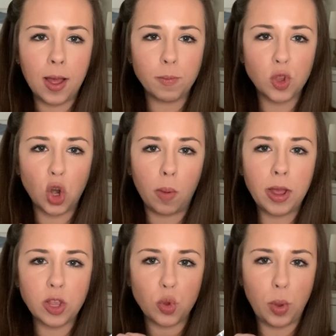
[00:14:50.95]

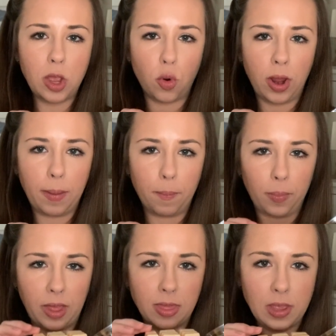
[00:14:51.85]
Starbucks sweet cream,
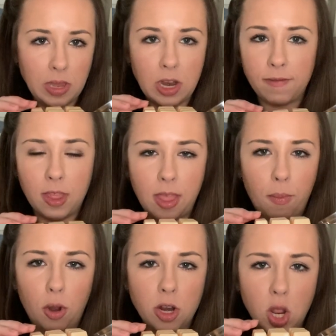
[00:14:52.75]
like the stuff that they
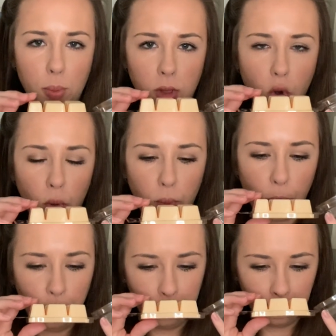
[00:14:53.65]
put on top of the cold brew.